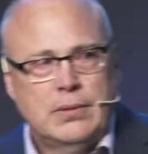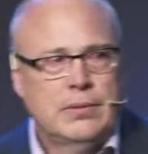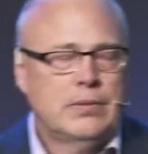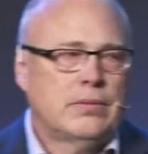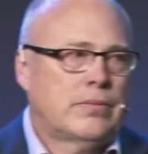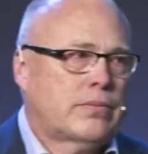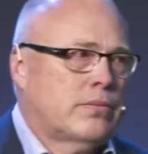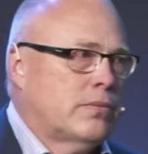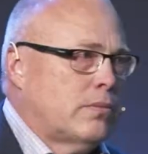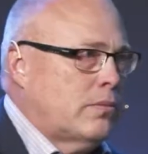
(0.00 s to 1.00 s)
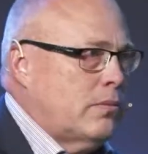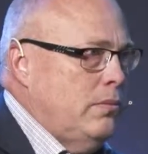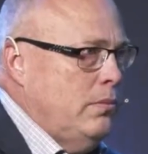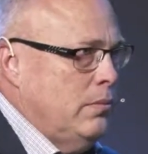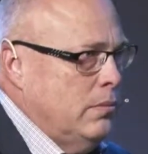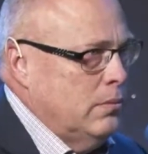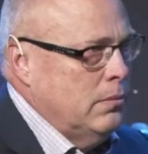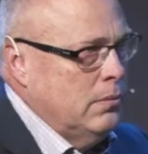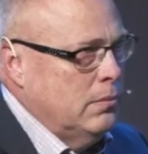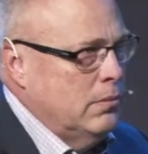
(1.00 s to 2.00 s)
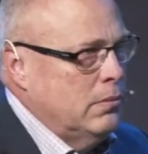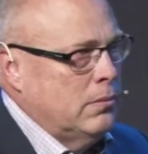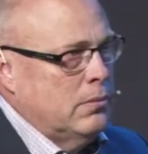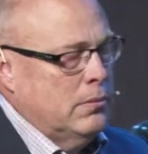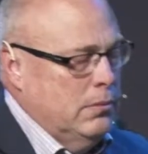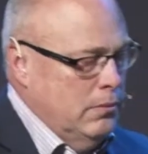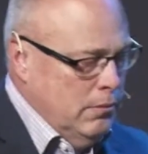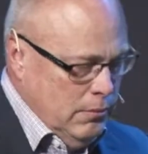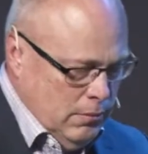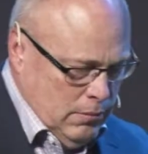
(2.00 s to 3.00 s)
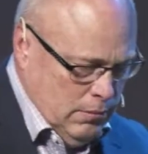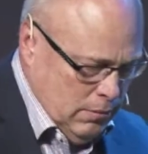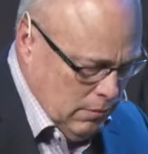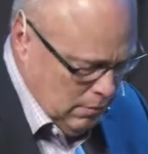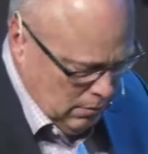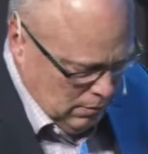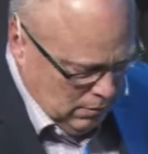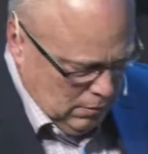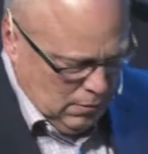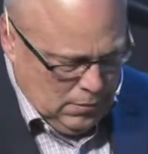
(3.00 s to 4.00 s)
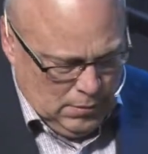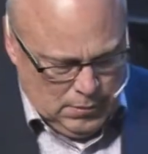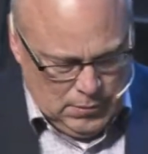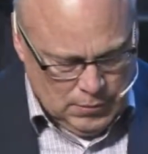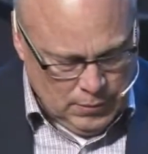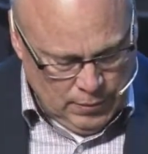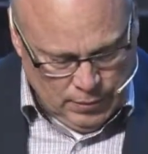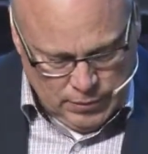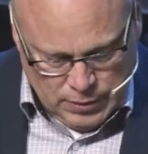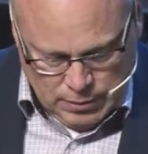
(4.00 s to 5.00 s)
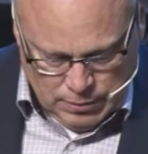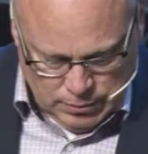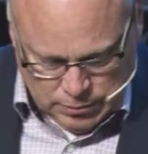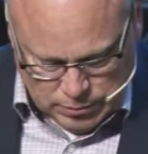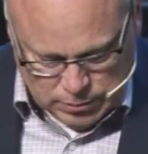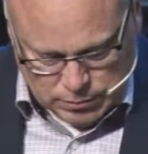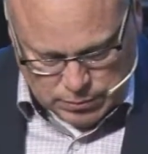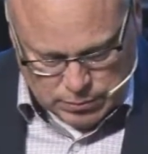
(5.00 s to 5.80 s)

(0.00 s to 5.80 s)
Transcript: [no speech]